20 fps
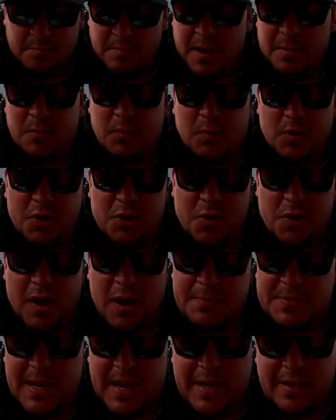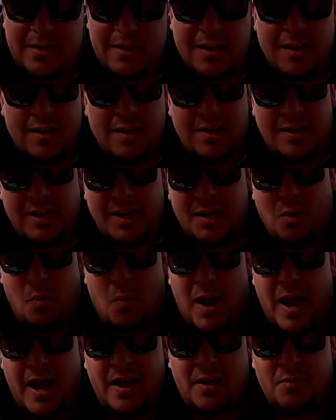maybe we'll do an update in a
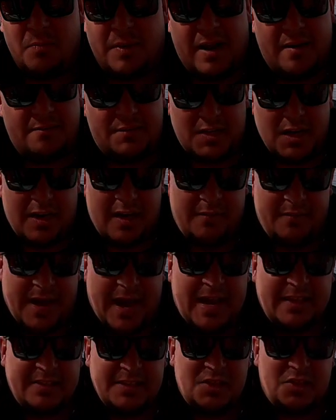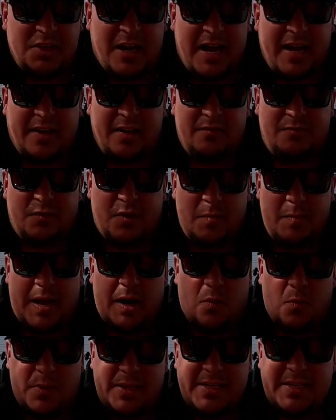while, but I've had this jacket for
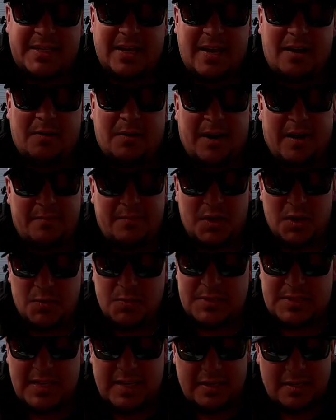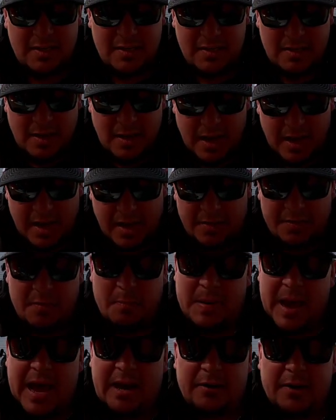about a week now, and I've used it.
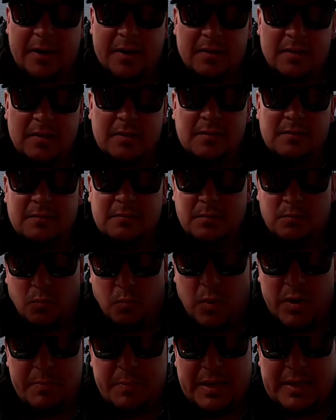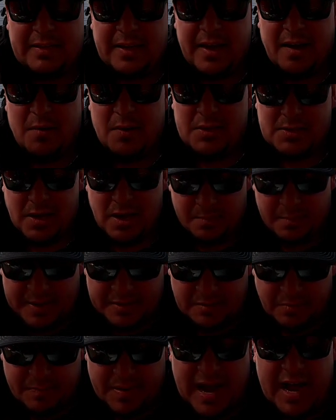The battery, one big thing I want to talk
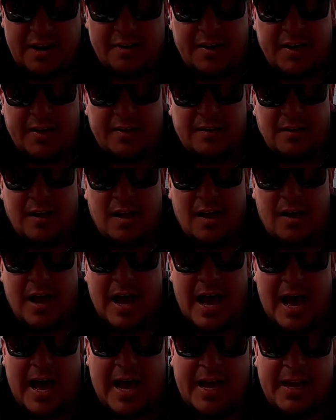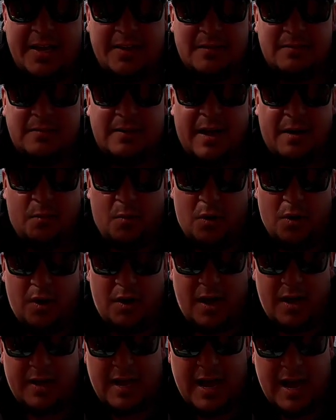about, the battery on high, I wore
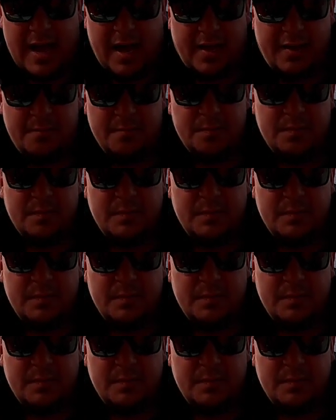it on high,